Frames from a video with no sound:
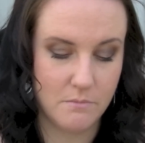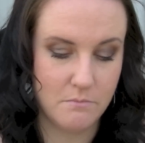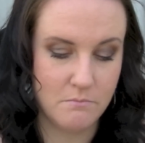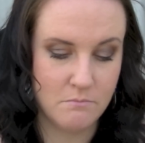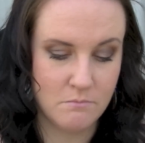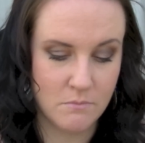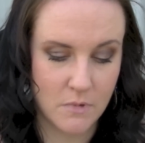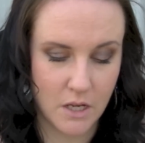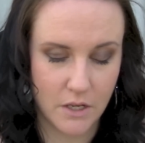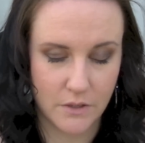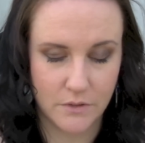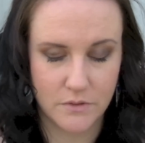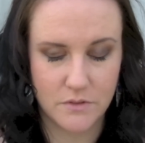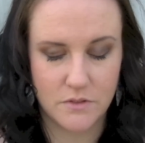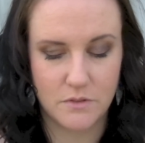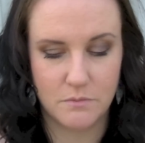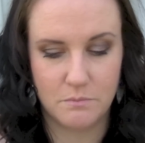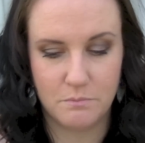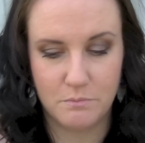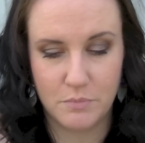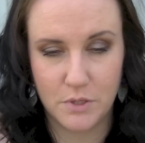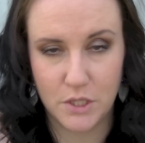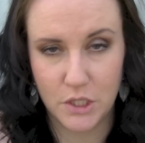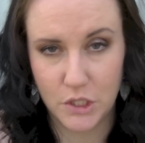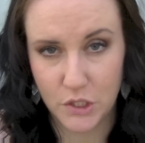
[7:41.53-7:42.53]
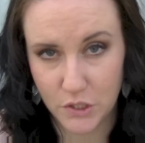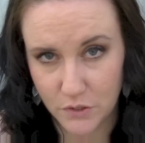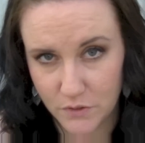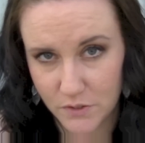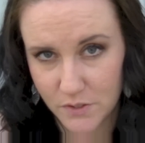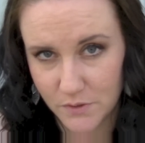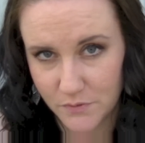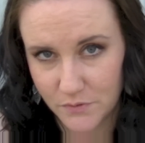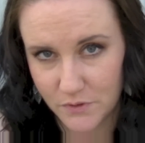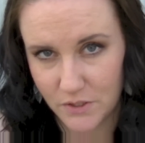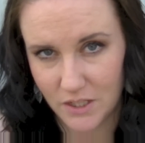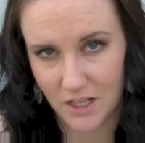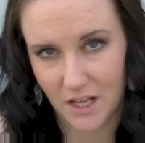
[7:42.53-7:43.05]
most
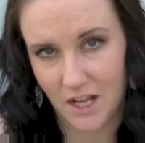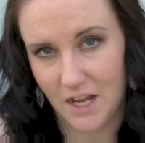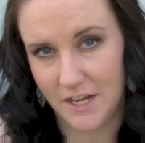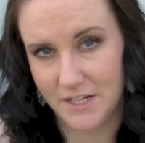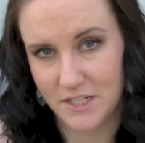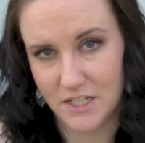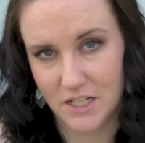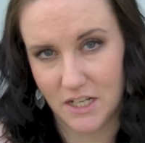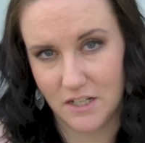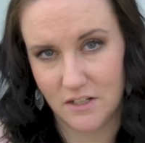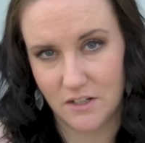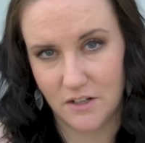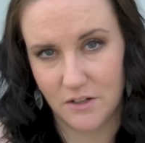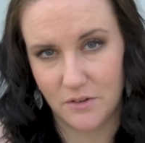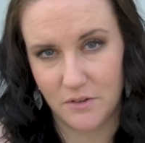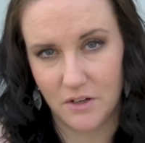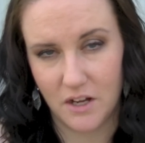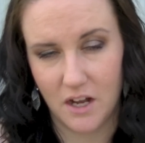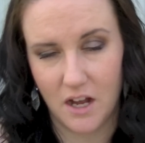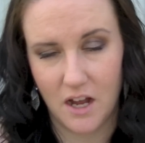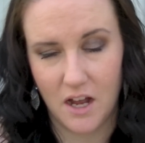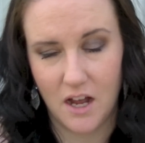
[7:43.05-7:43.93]
beautiful eyeshadow.